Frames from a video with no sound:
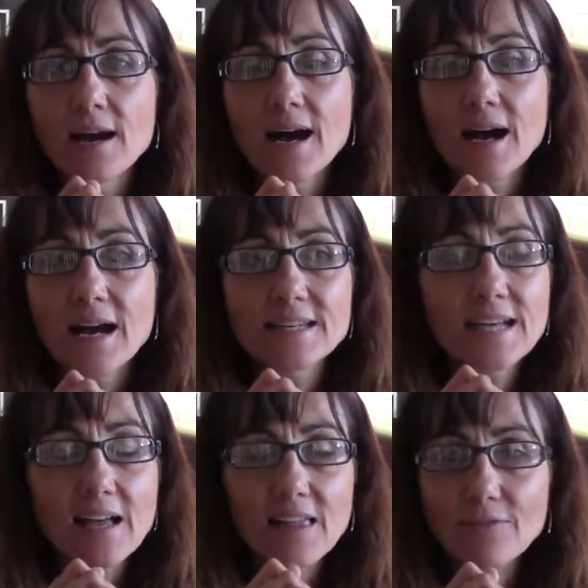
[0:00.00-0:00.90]
I
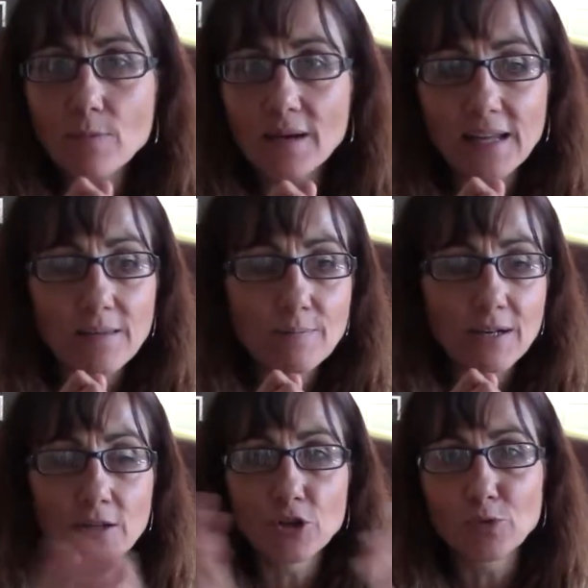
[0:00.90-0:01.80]
tell everybody,
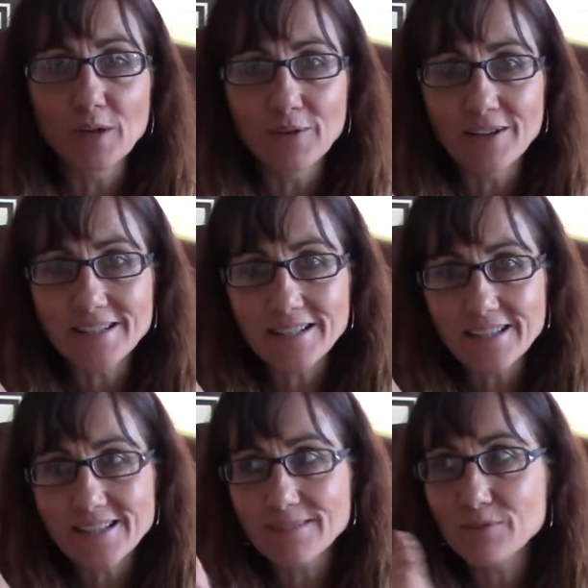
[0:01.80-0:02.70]
but nobody wants to
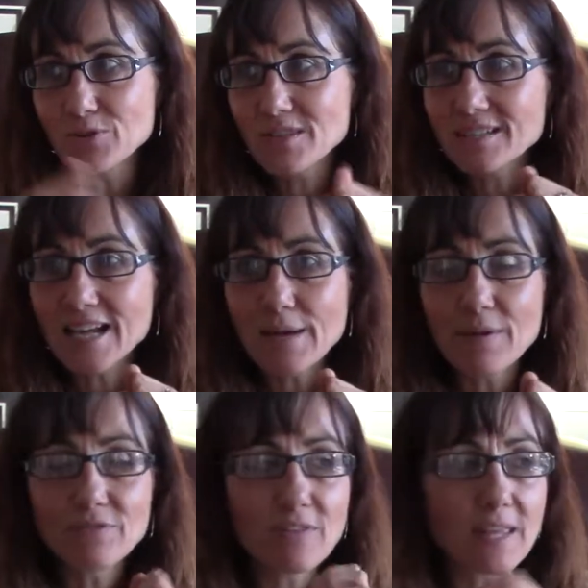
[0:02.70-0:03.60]
listen most of the time
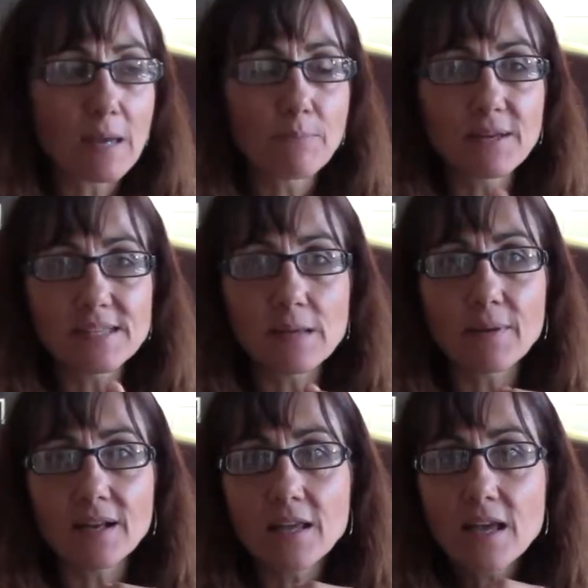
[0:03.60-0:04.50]
after they get busy,
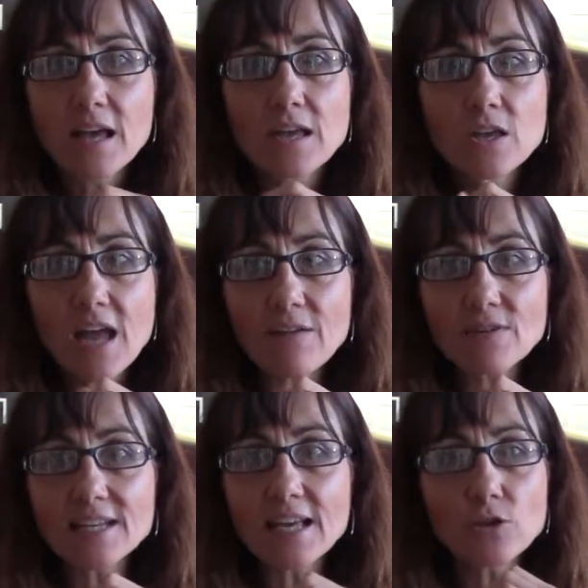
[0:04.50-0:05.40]
but
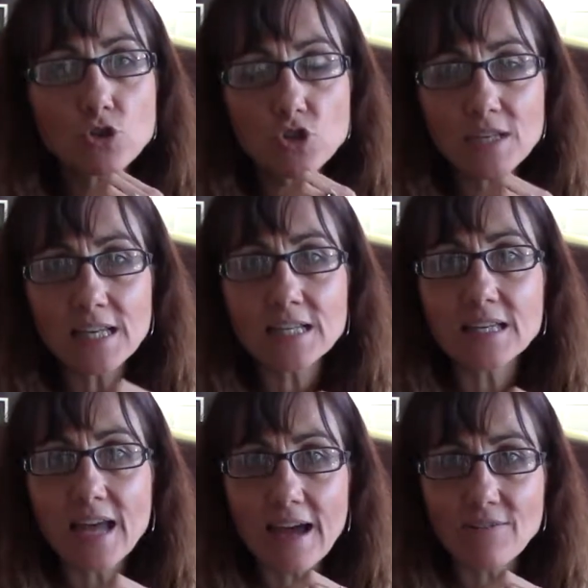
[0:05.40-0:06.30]
every day you need to
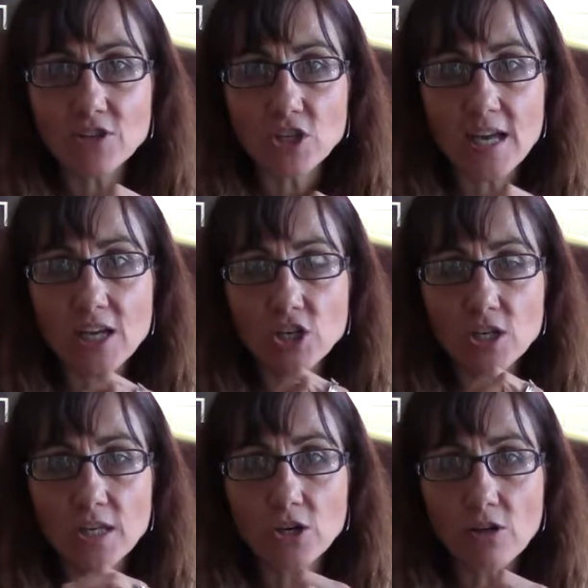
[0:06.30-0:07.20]
have education
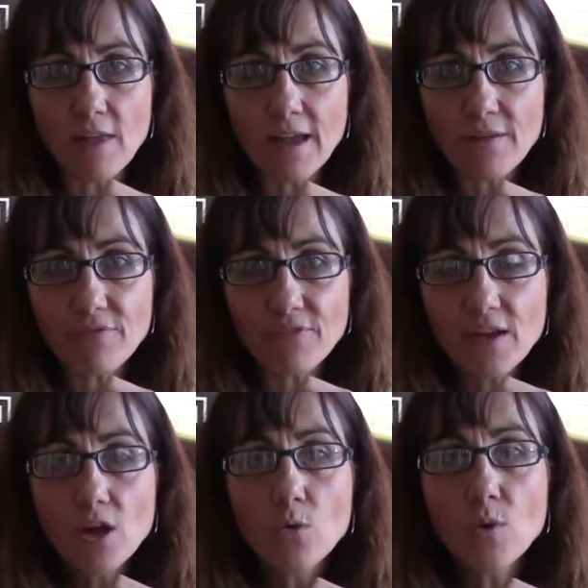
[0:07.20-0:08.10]
in your life.
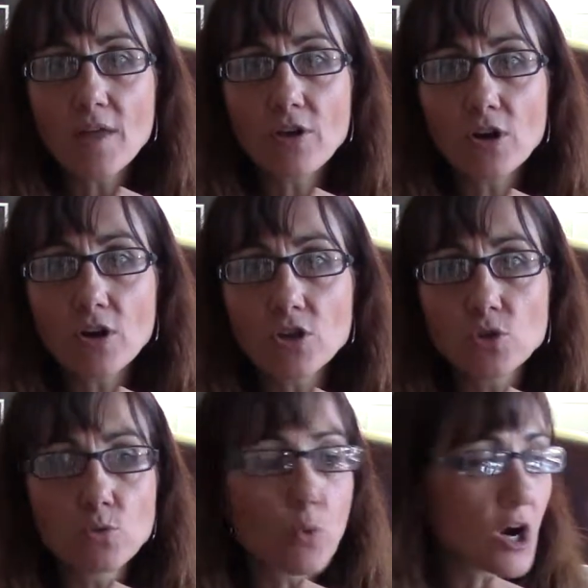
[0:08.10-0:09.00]
Whether
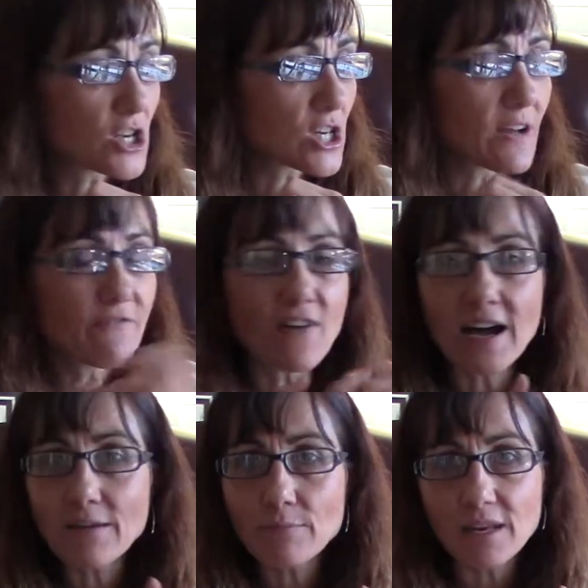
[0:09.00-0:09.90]
you watch a
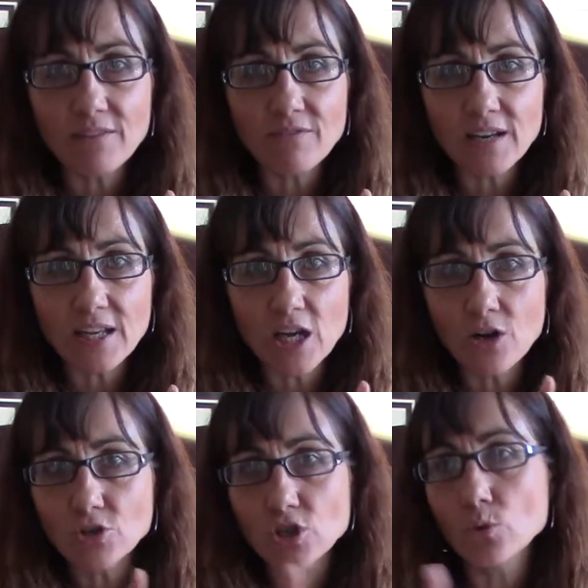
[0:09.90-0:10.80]
5-minute
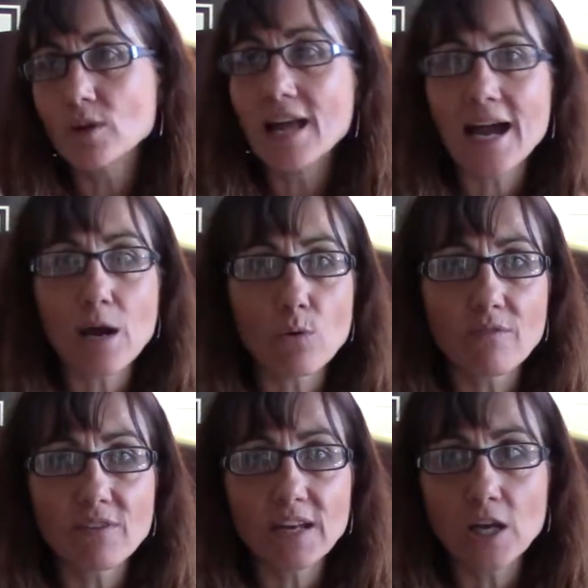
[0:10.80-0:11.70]
video to an hour
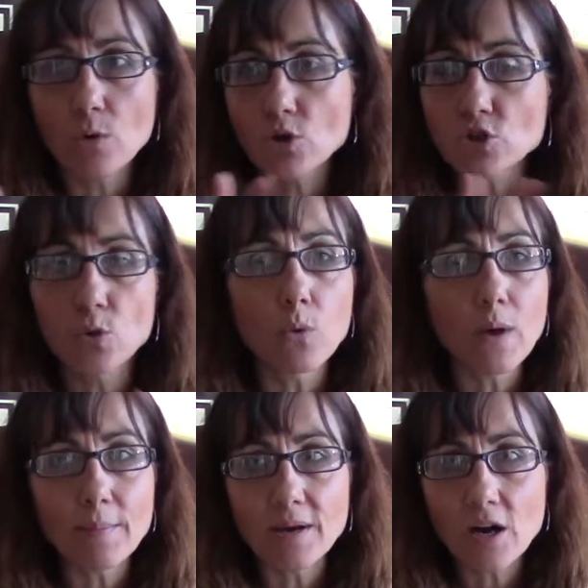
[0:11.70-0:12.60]
video or do a
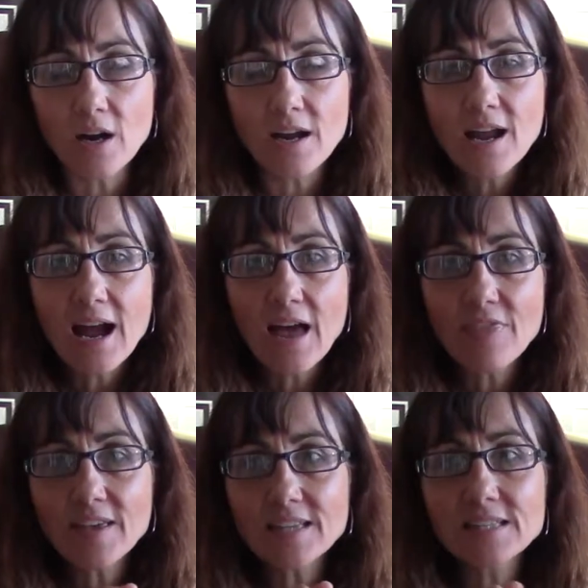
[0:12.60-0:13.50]
webinar, I
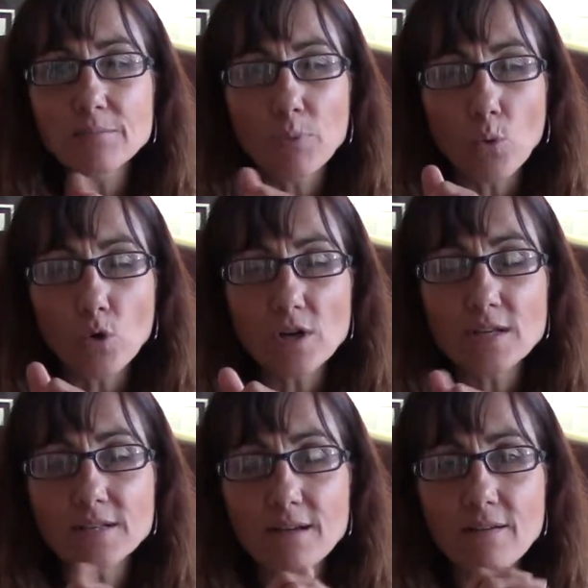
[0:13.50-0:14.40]
think it's
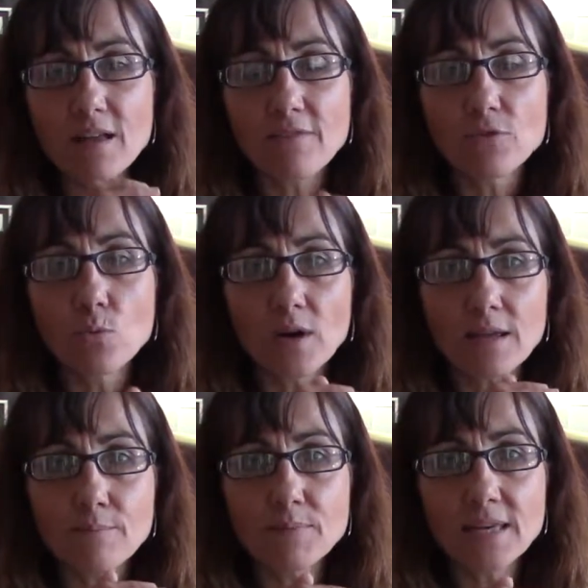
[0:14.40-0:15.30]
important, if you want
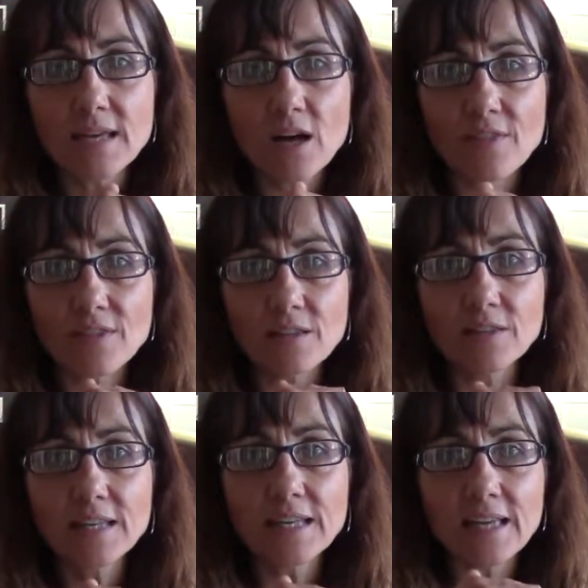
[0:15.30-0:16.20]
to be at the
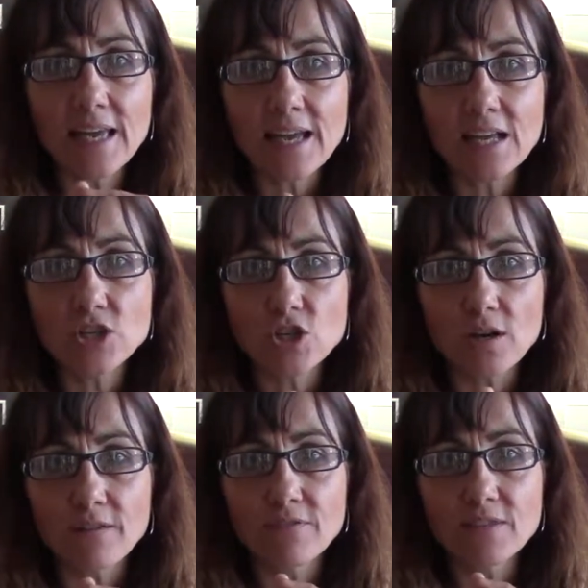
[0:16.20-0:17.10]
leading edge
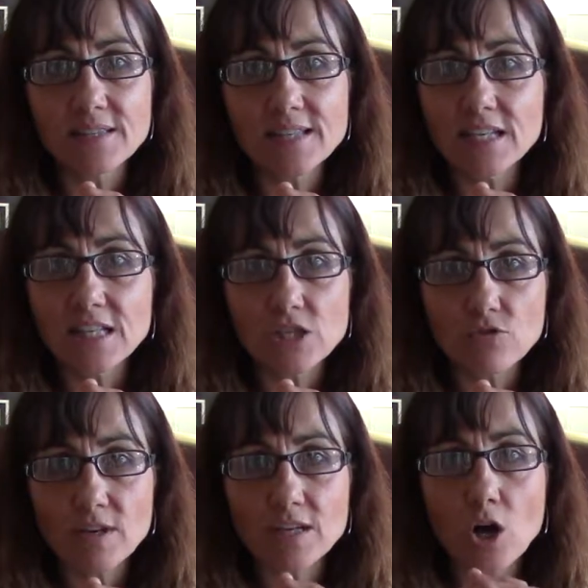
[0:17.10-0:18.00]
of this
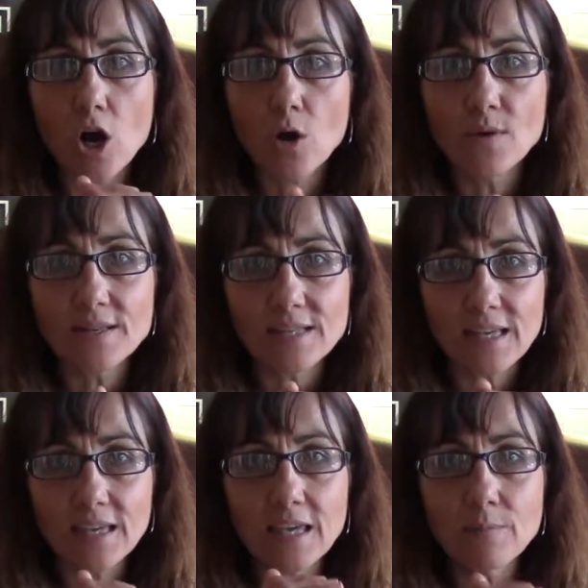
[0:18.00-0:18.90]
industry, to always
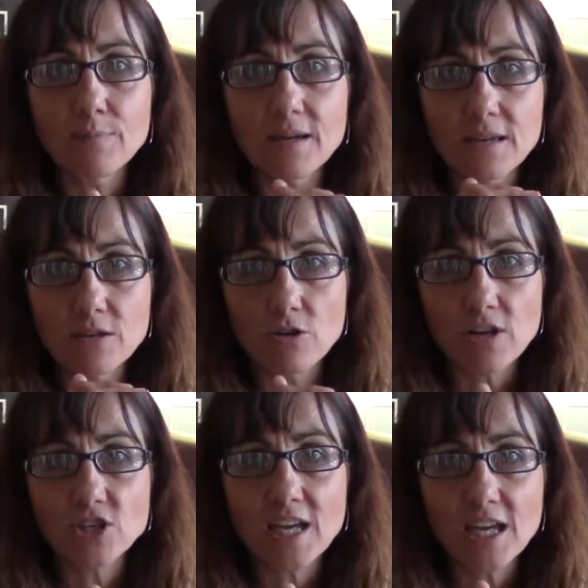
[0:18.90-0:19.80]
keep your
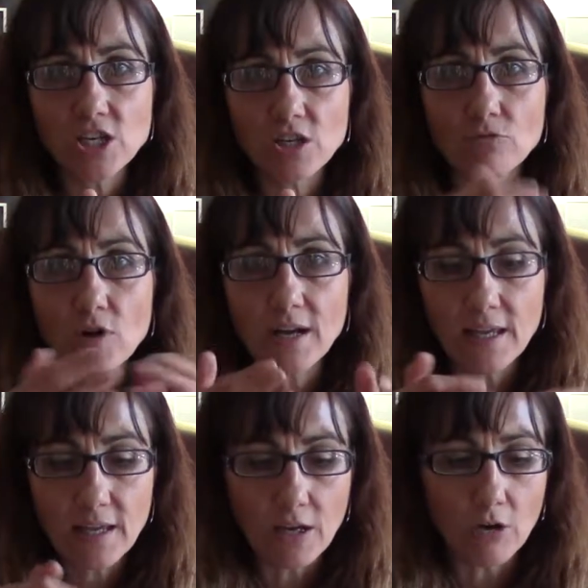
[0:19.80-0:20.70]
education
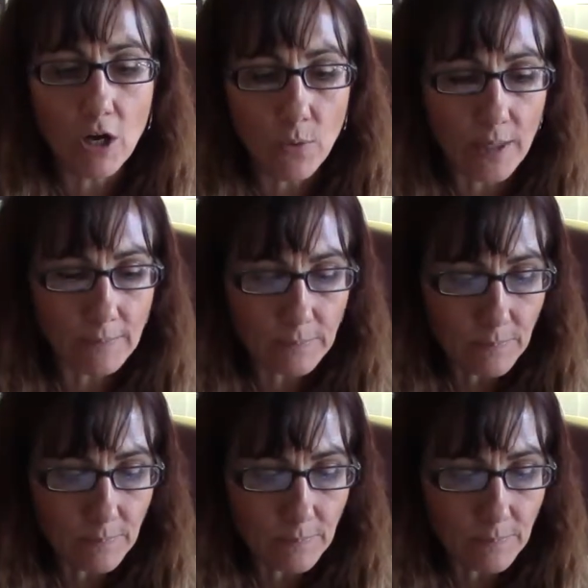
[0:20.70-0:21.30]
running and going.